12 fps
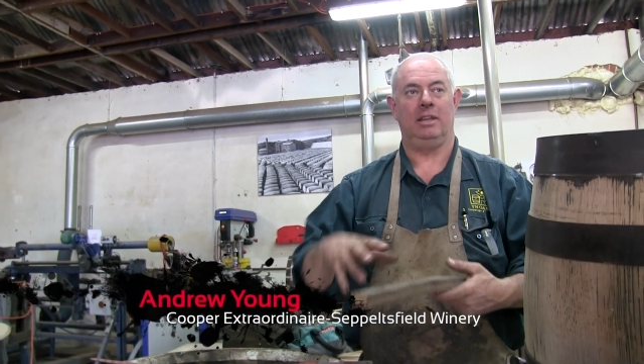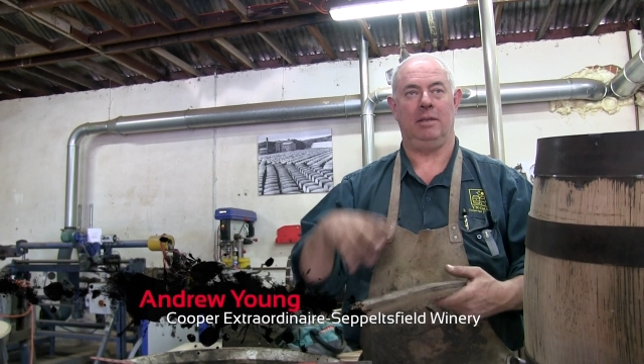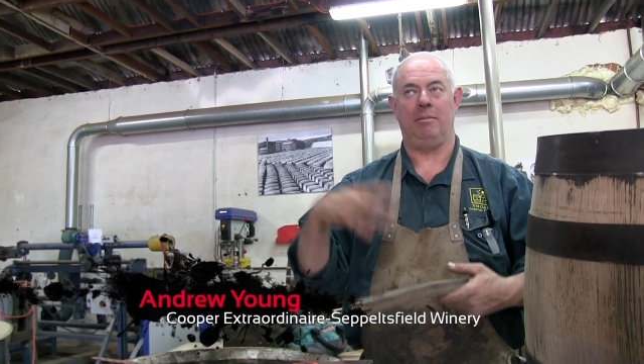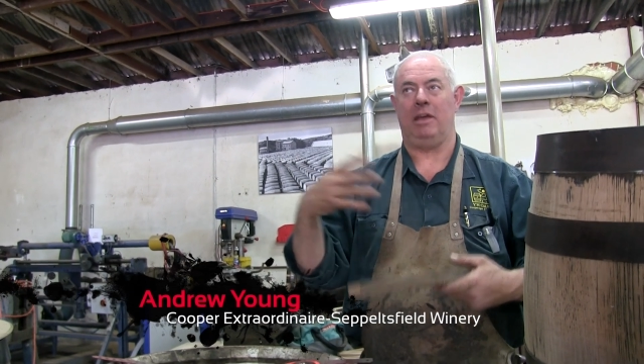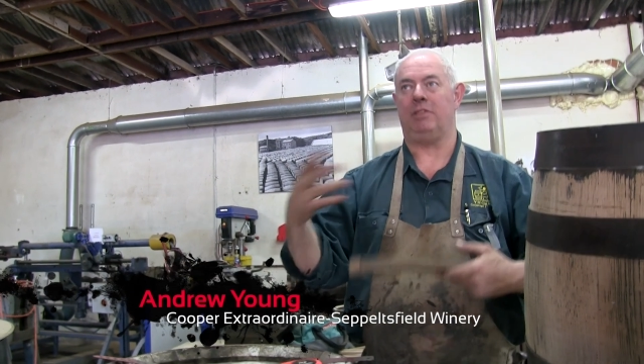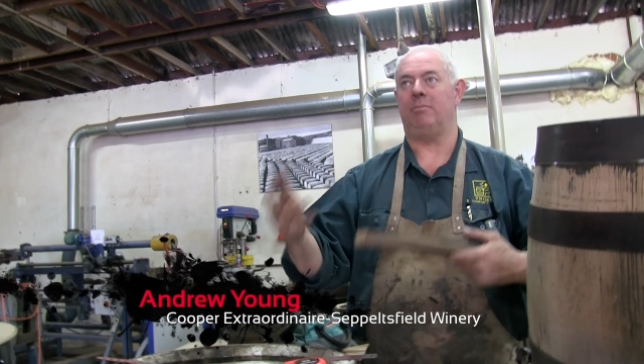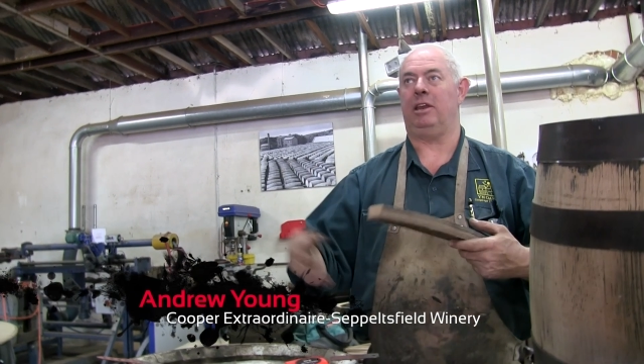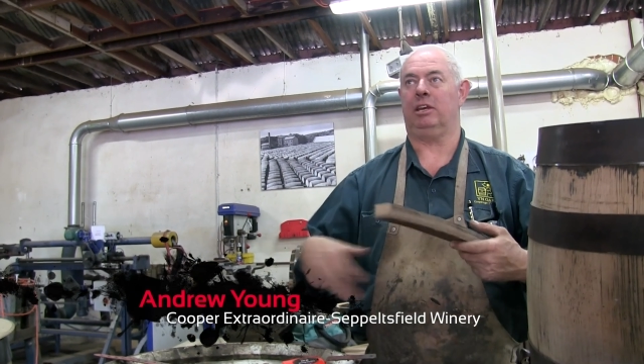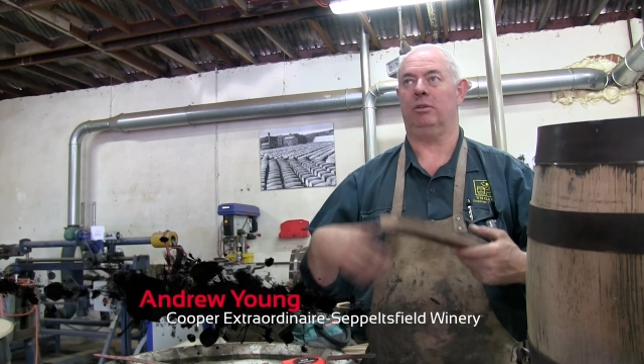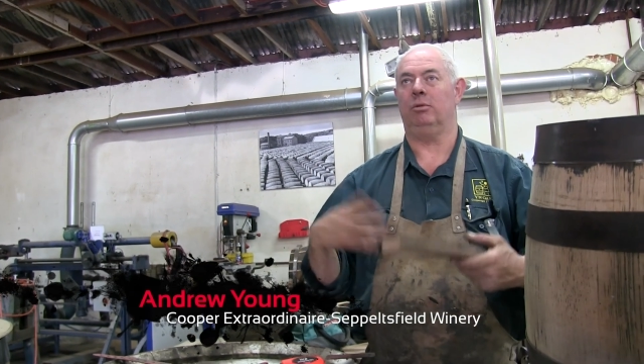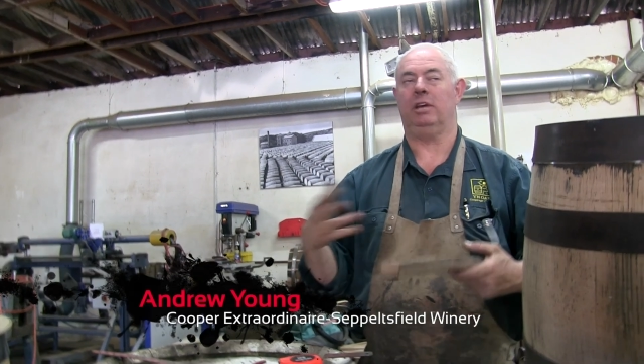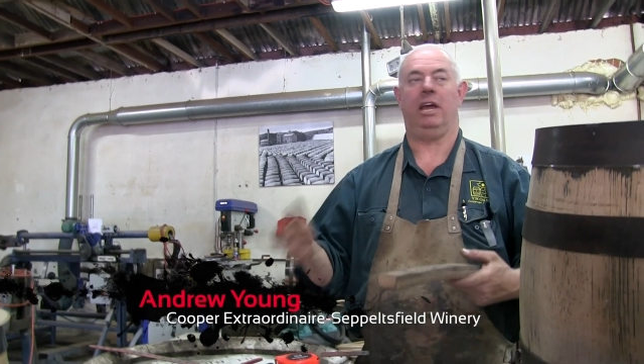And
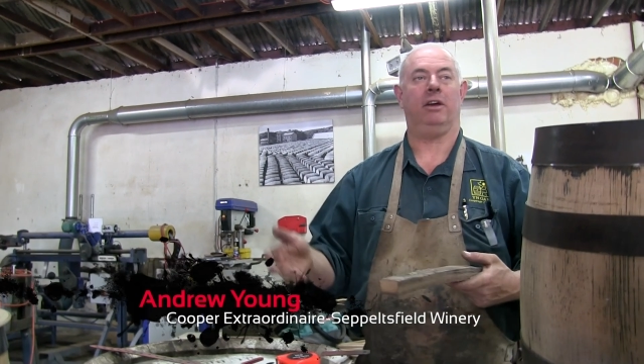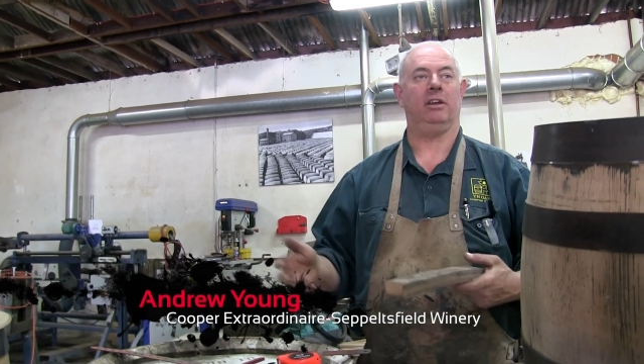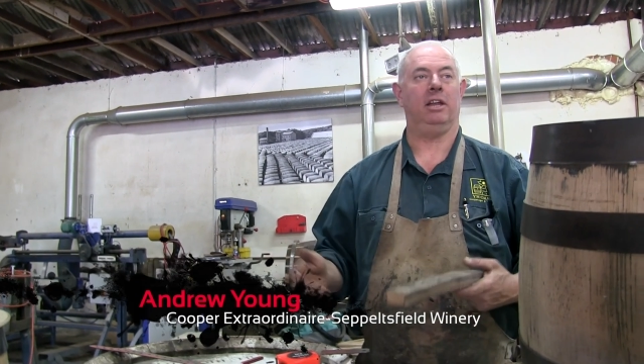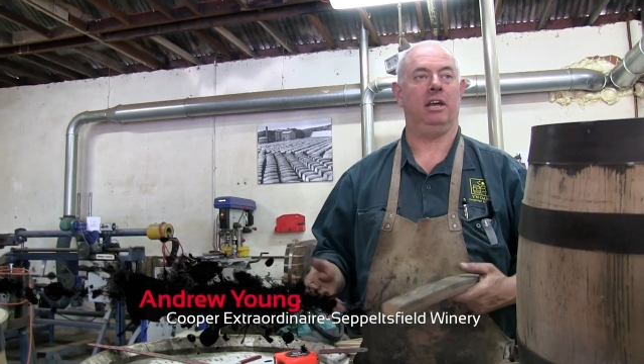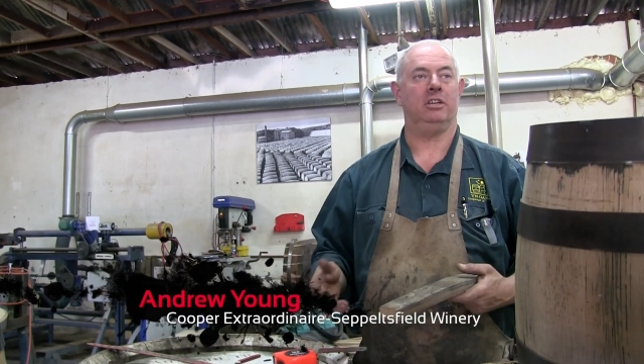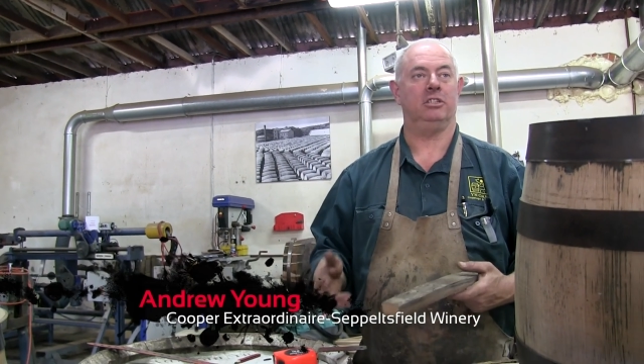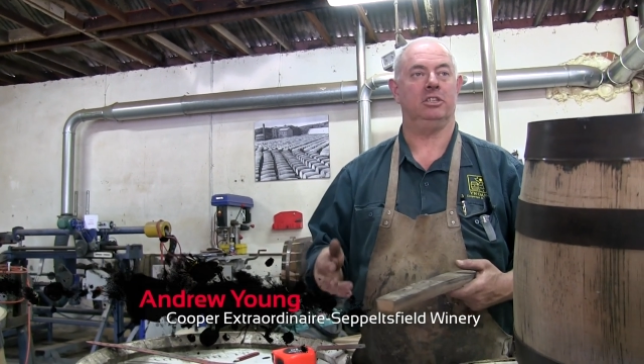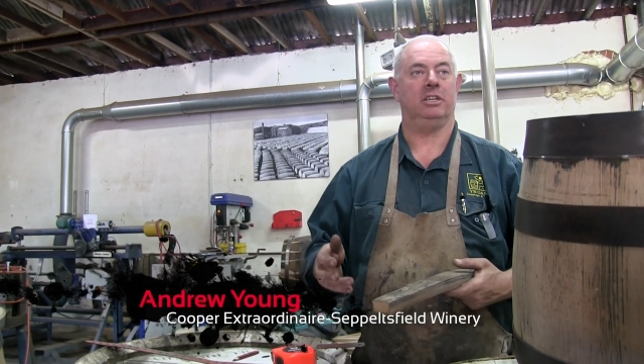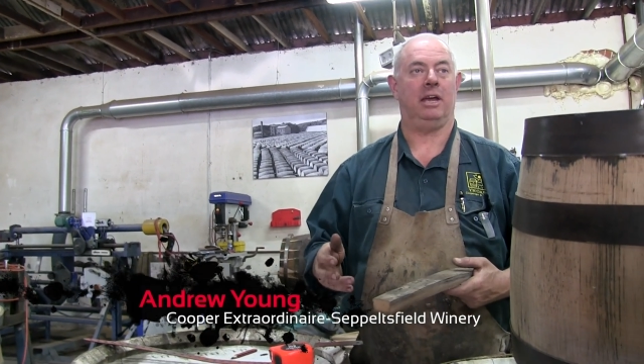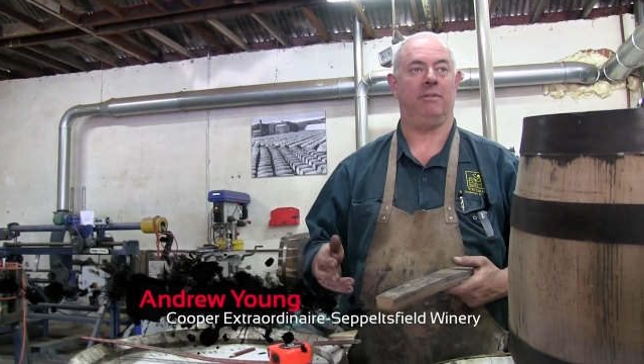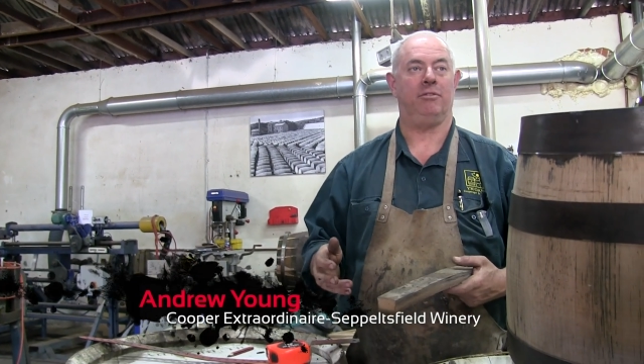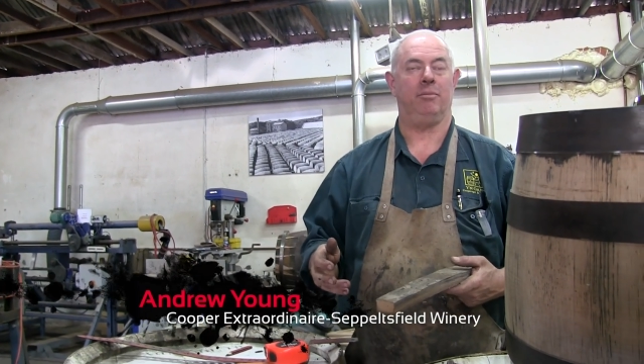mathematical calculations are
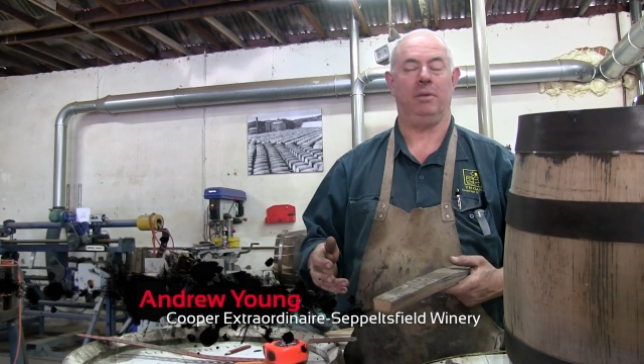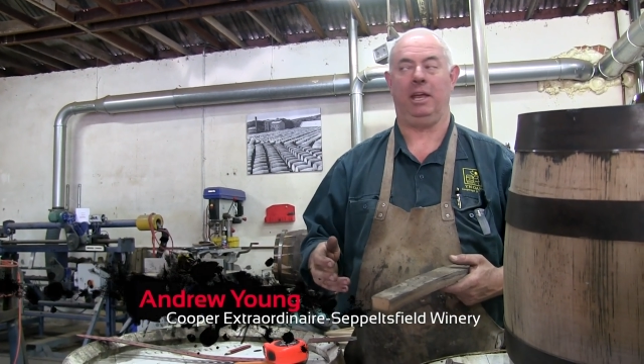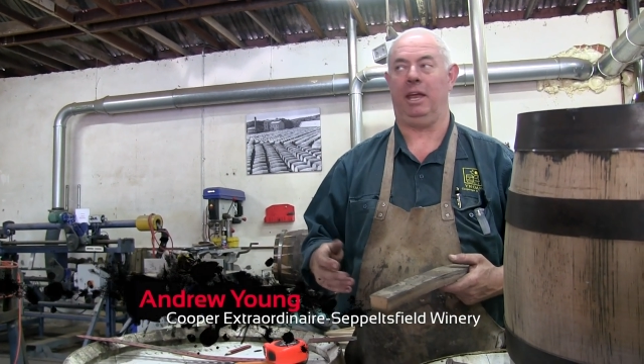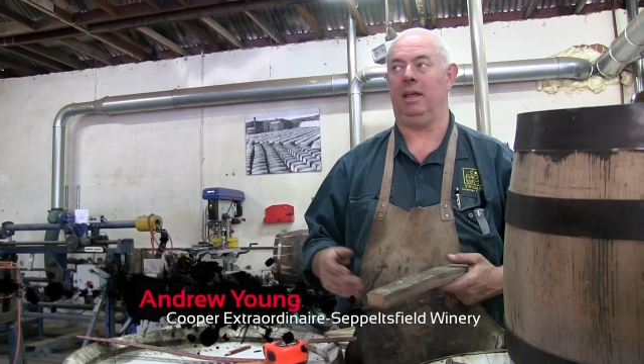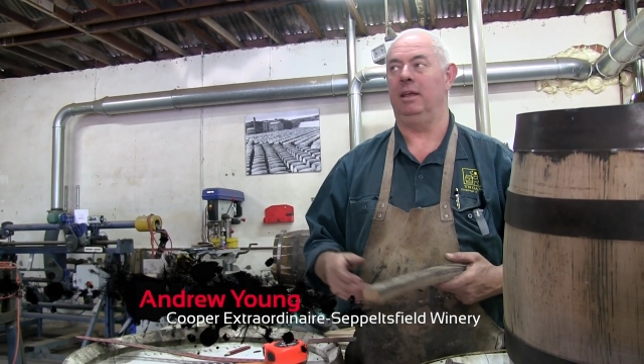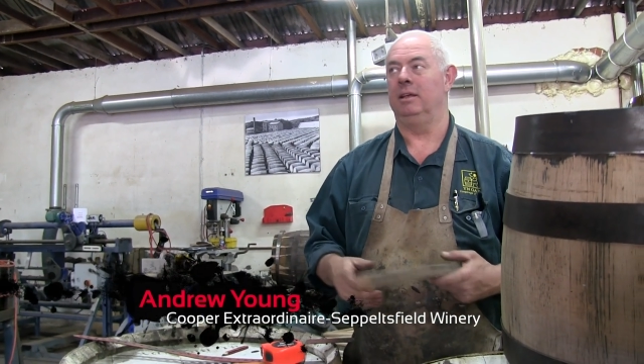done from there.